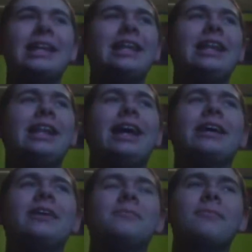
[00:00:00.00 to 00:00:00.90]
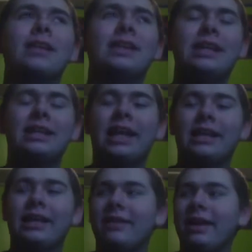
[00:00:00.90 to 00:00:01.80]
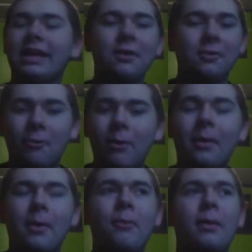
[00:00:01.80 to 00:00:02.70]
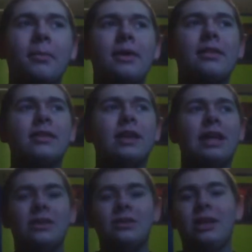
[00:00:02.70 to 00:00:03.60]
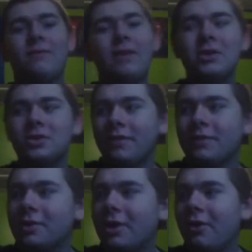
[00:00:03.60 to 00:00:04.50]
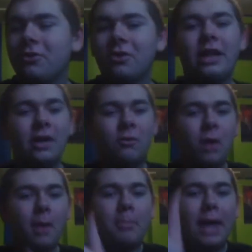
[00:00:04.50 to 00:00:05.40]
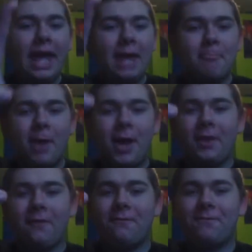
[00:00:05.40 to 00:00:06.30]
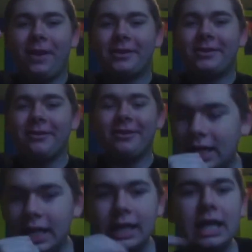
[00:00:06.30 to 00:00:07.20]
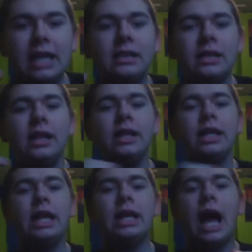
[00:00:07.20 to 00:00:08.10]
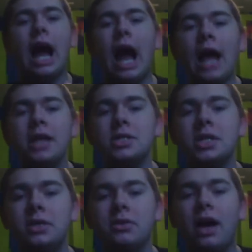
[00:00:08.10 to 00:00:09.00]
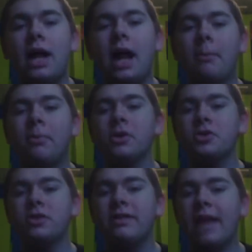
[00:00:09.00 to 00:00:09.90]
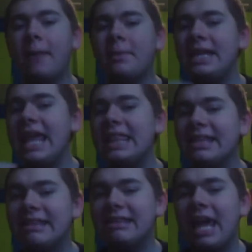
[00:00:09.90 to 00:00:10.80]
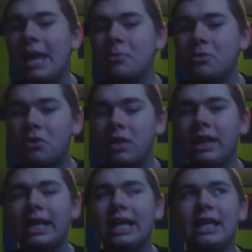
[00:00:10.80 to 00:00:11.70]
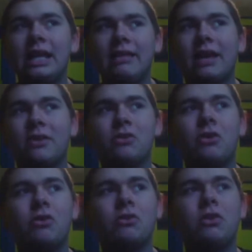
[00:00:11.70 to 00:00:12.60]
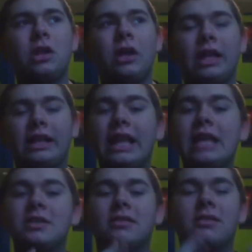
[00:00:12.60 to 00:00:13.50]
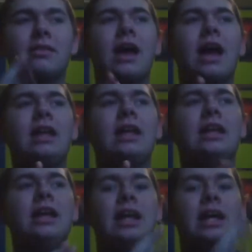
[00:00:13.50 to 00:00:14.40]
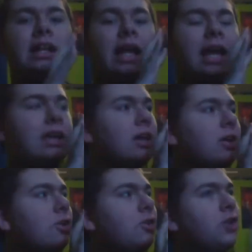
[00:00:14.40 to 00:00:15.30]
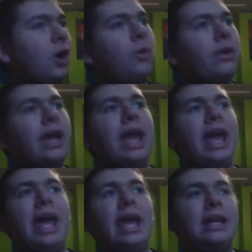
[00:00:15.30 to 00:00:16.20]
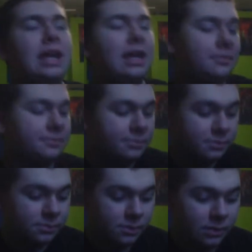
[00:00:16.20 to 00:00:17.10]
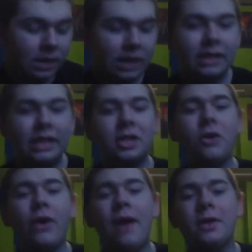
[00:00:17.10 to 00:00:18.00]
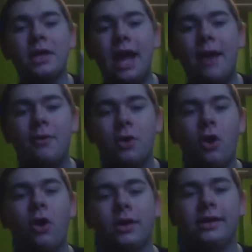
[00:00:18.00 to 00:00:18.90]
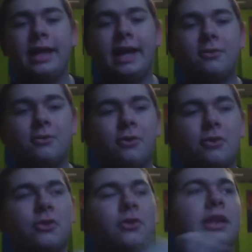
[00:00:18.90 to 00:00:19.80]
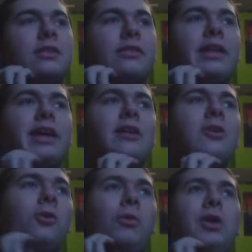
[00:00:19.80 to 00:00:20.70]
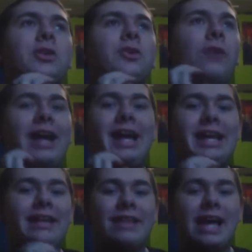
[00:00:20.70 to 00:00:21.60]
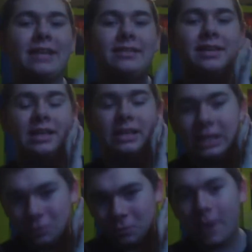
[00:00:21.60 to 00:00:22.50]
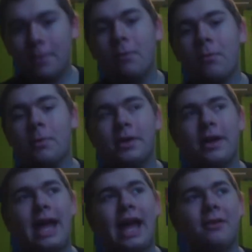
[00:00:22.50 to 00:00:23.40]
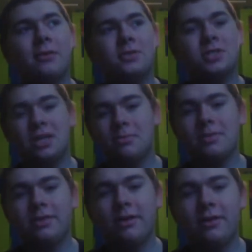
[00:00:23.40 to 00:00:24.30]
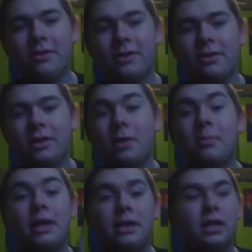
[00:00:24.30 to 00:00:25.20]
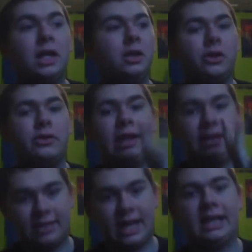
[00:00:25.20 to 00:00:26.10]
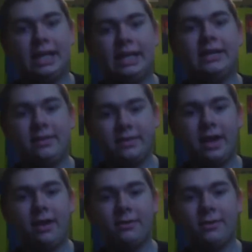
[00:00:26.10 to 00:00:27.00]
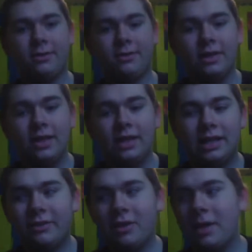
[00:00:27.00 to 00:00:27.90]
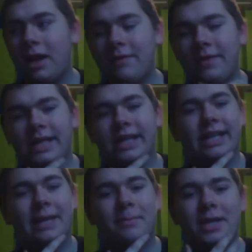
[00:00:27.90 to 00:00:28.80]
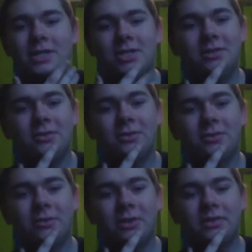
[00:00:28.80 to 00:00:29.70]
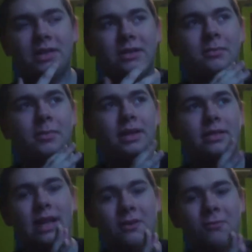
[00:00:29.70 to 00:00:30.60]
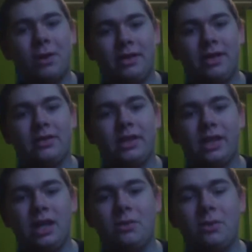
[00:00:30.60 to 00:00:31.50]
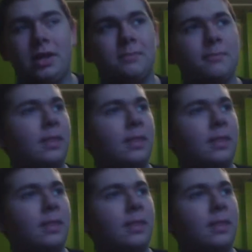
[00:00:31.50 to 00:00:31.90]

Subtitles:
then they take out their weapons, and they finish off a ghost. They're like, repent, motherfucker! It literally, and I shit you not, I'm pretty sure this happened in the same, like, in the exact studio. Like, they just decided, like, going ahead and, like, you know how in art class there's always someone that just, like, wanted to create an exact, like, replica out of some shit materials here and there, but it literally looks exactly like these characters. Like, something out of, like, a claymation or something, but it's kind of realistic in a way.